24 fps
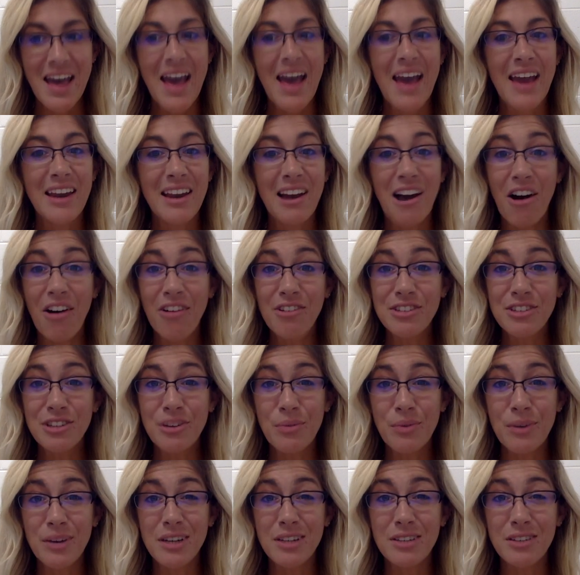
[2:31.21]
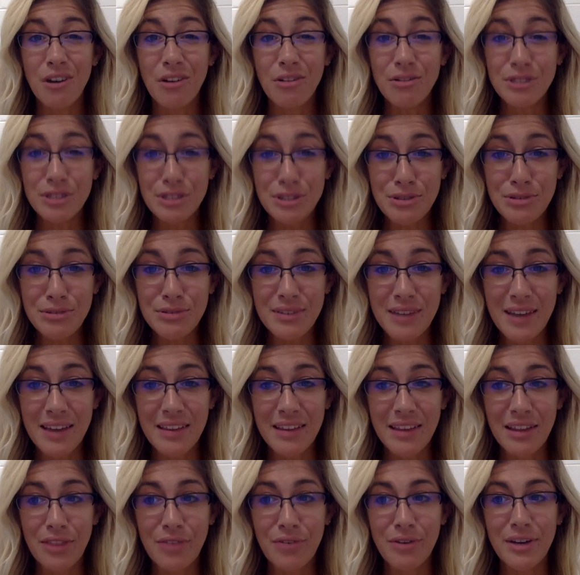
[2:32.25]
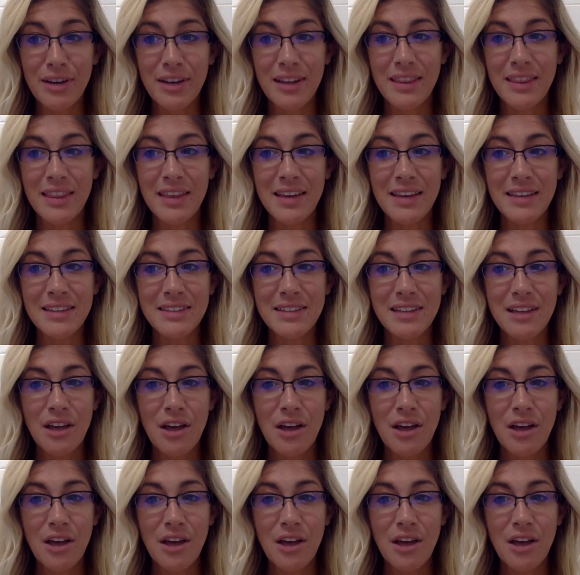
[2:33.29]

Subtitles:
And also when adults do daily 3 good things,